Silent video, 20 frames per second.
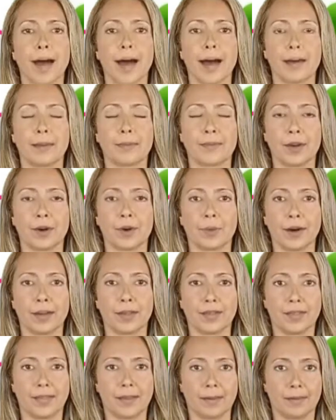Hey
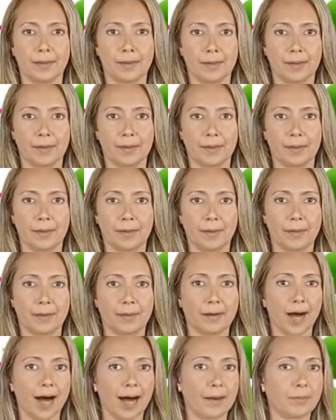viewers,
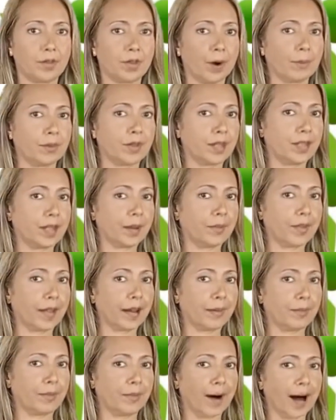I'm Dr.
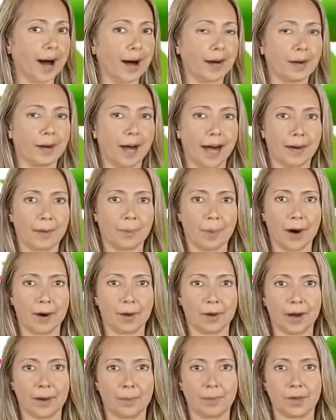Sophia Fahl and
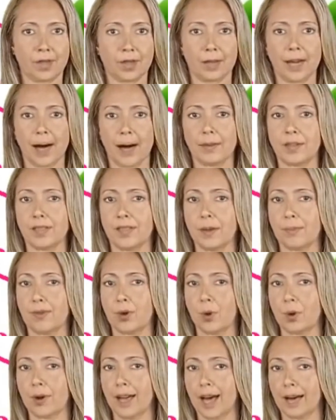welcome to Lovers of
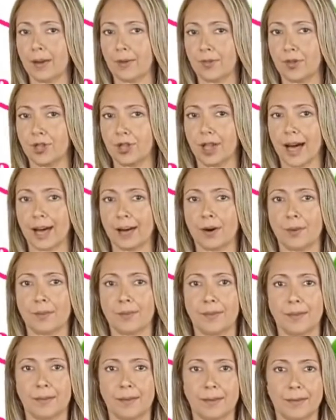Good Health channel.
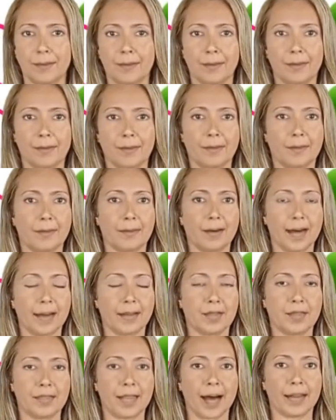
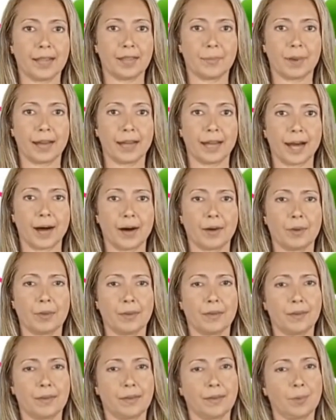In today's video,
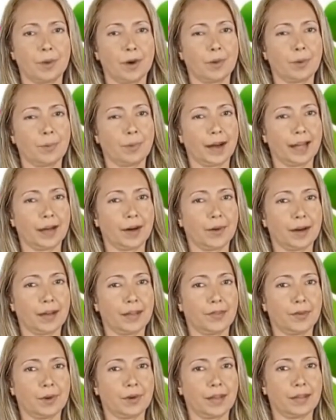we will be
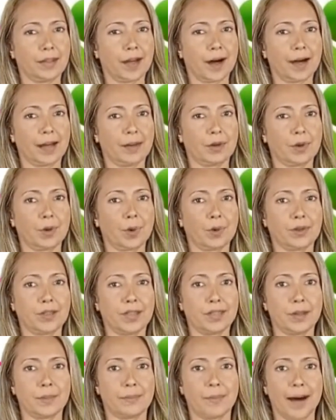going through the 9
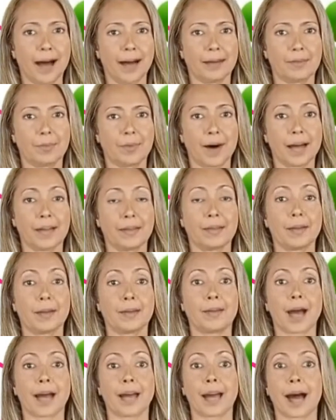causes of bad breath
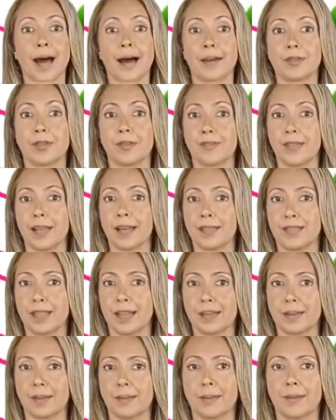and how to fix
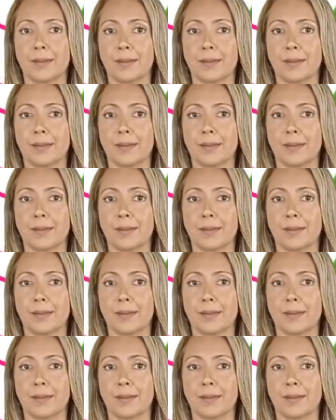it.